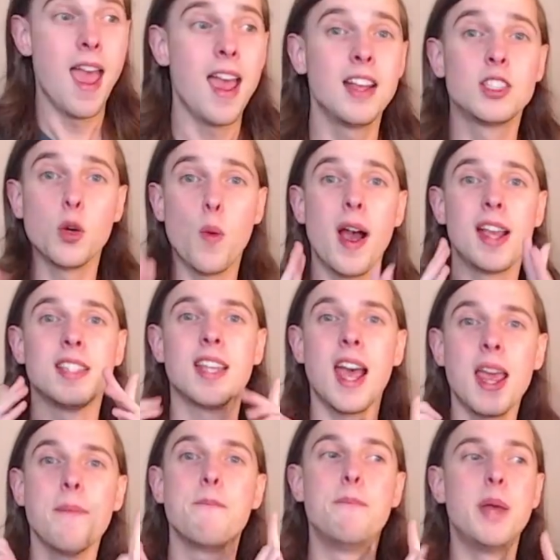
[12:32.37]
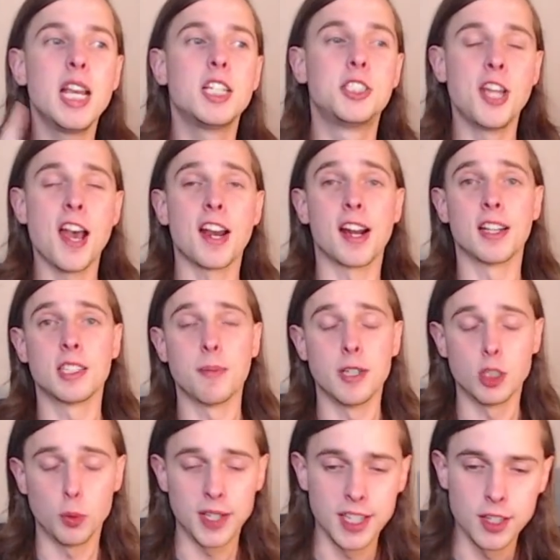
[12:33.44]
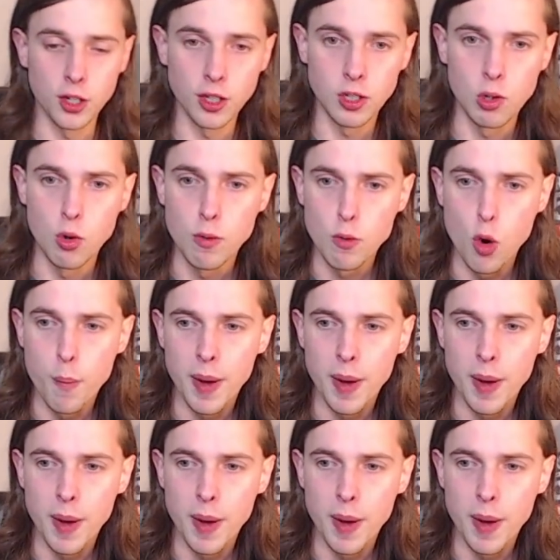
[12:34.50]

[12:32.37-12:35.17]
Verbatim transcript: As always, a big shout out to my $20 or more